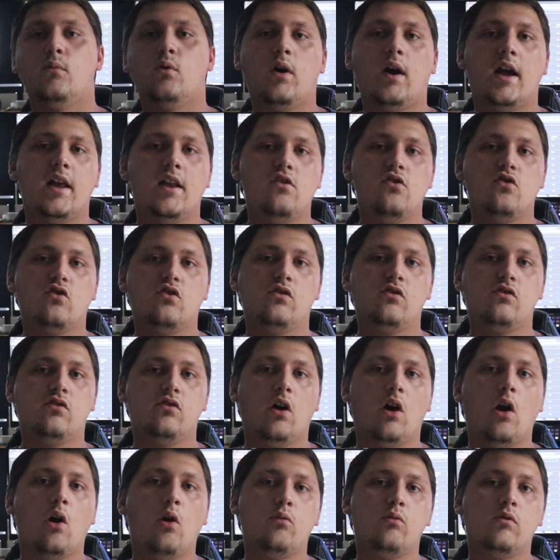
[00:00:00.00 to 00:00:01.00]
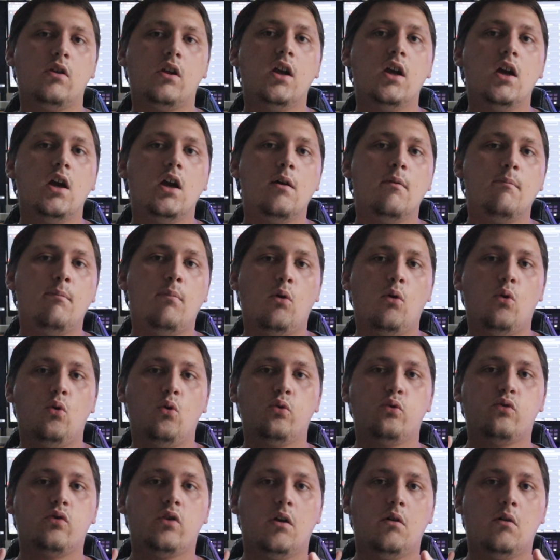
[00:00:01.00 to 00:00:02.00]
more engine tone, but
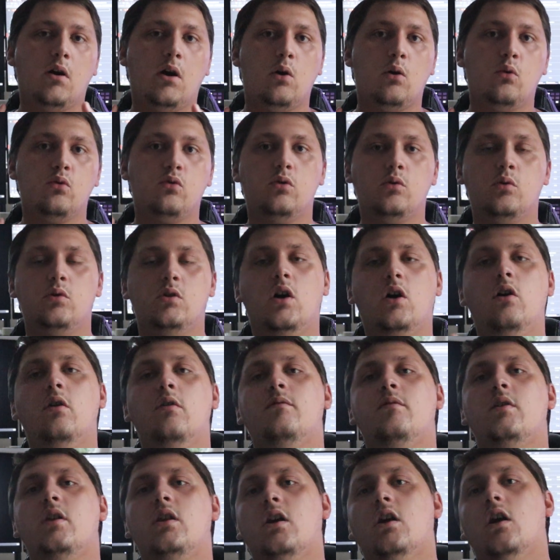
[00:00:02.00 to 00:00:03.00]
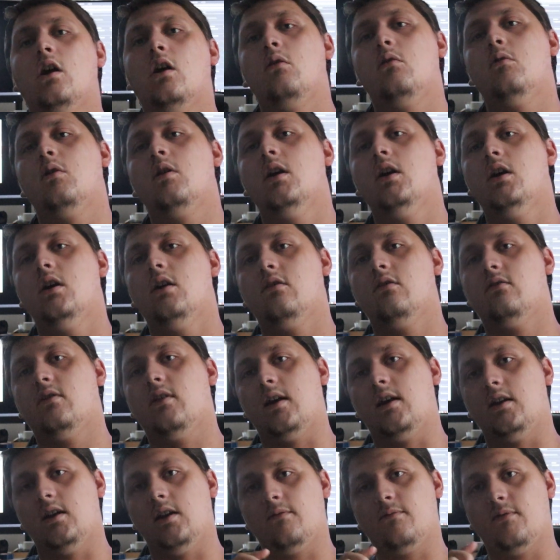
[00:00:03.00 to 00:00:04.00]
also I'll do another video
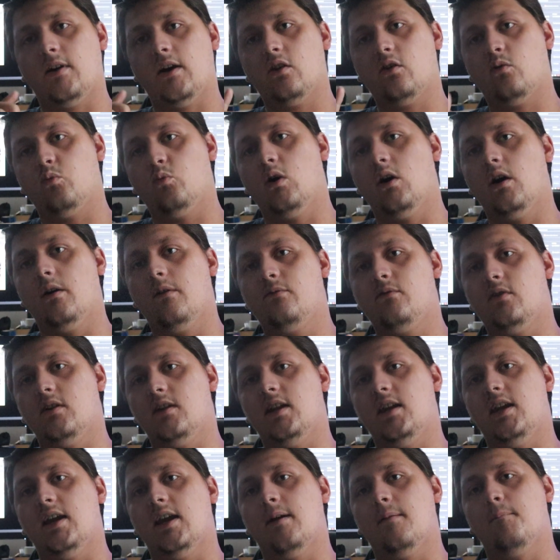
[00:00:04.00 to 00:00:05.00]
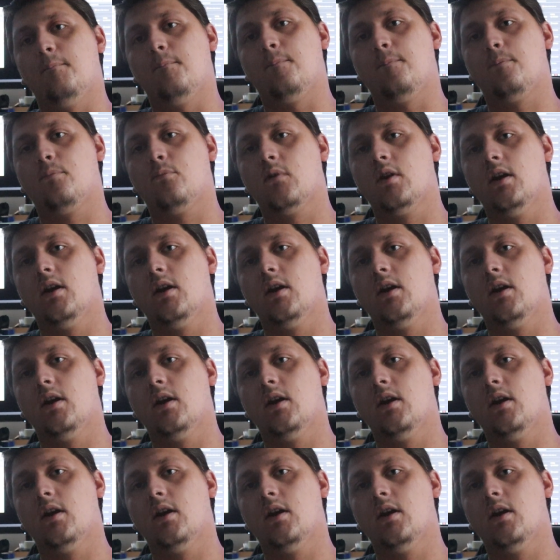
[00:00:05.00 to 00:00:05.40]
saying if that's worth deleting